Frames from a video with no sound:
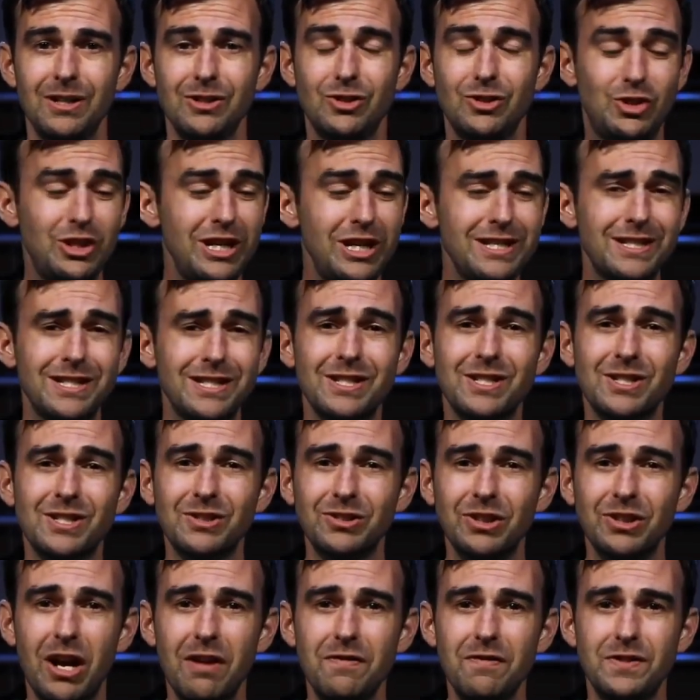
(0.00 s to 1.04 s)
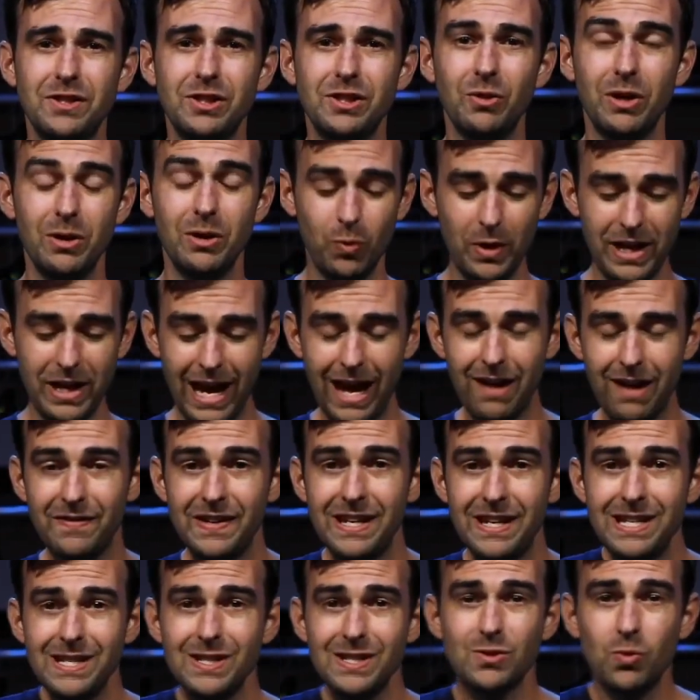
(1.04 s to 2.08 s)
Jesus loves you, and we have
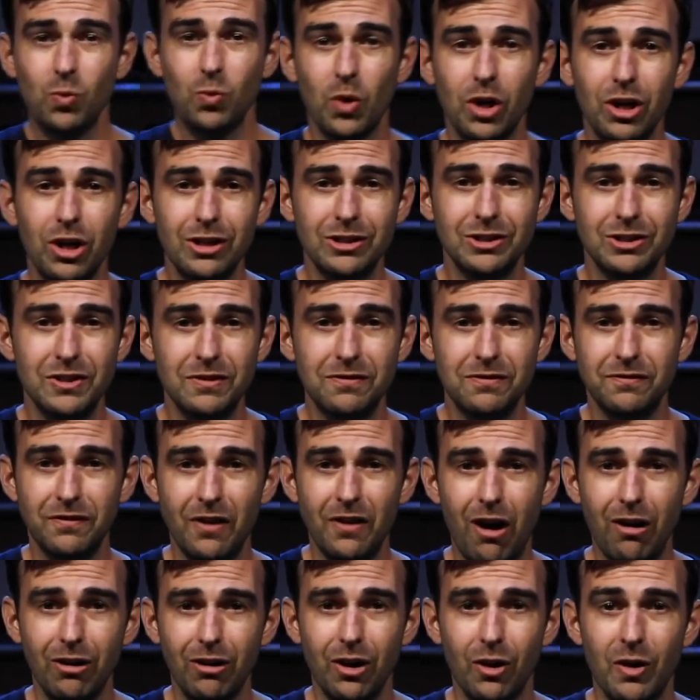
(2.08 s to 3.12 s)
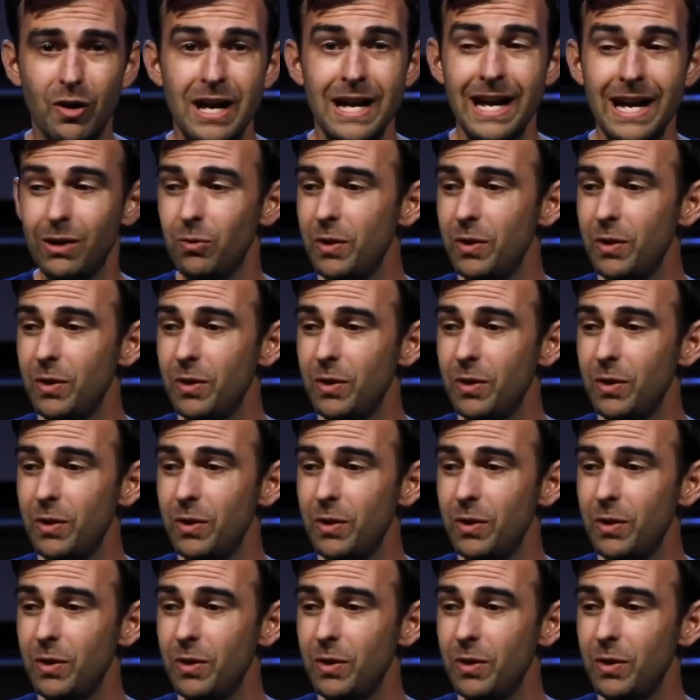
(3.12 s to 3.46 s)
his word to follow,